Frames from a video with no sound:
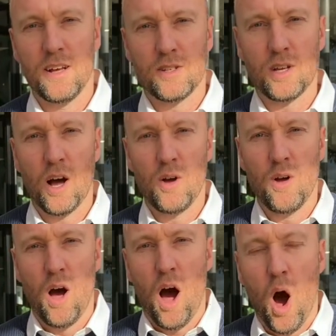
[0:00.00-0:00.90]
So
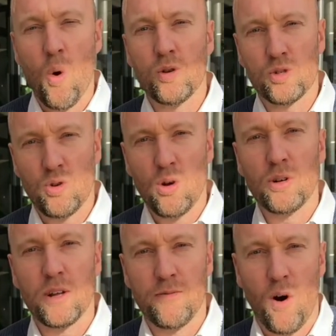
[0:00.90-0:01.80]
I would
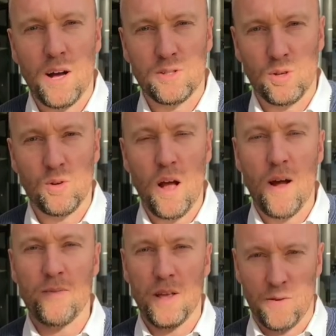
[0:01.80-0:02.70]
strongly advise you,
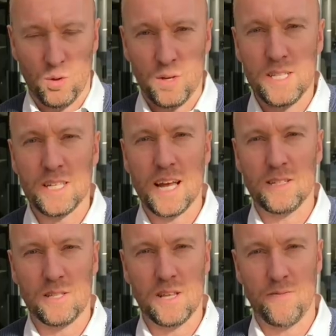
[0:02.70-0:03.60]
if you're looking to get
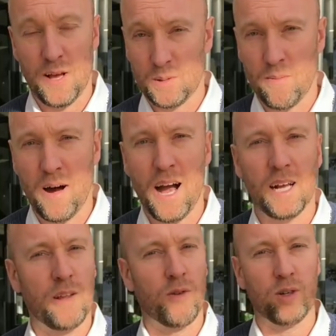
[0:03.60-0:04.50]
into the investment
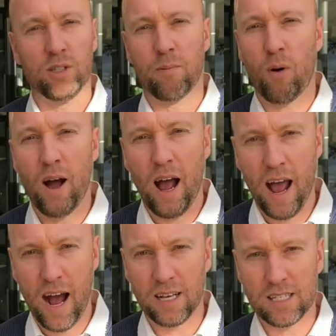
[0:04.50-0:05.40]
market, if you're looking to buy a
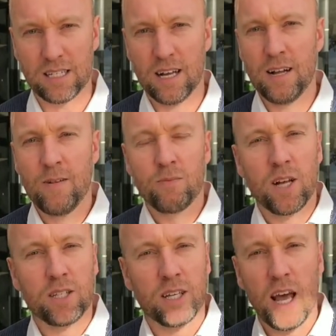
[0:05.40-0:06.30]
house,
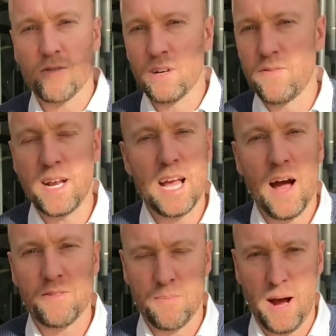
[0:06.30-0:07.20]
to get rid of any
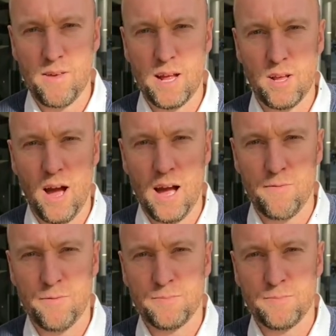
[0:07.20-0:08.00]
Afterpay that you have,